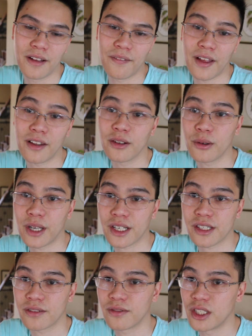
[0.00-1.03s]
that little
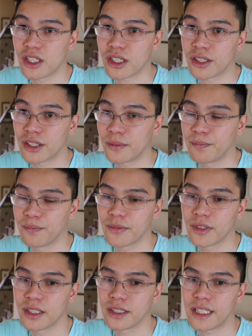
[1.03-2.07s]
extra feature
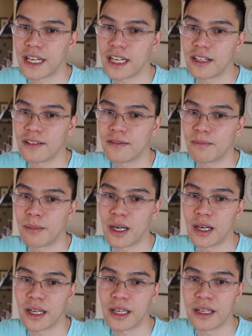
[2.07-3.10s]
to have
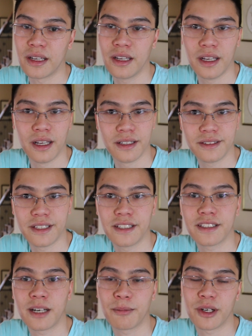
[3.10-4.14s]
my
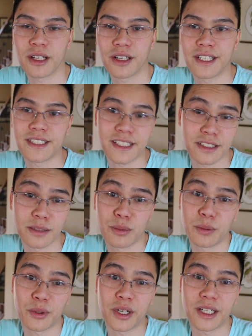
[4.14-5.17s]
daytime running lights as the
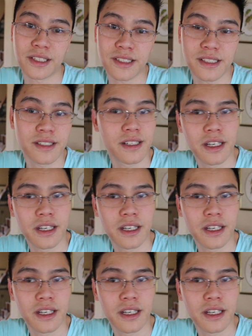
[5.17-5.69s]
boomerangs.